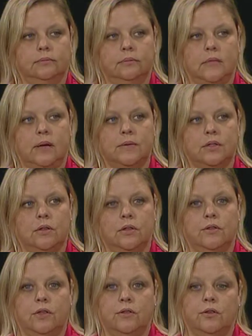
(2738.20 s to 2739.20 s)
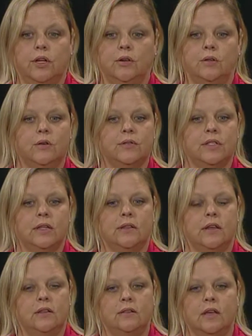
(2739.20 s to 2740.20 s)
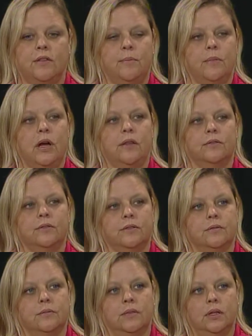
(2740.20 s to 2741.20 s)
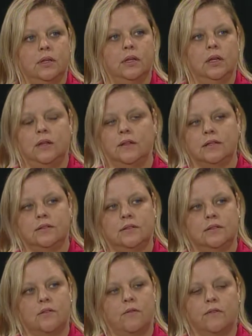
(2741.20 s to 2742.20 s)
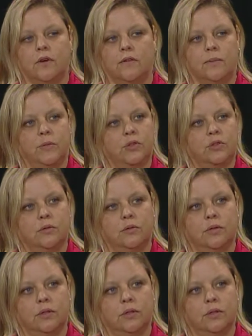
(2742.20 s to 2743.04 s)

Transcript: Absolutely. You think they're heroes and that nothing bothers them, and that's so far from the truth.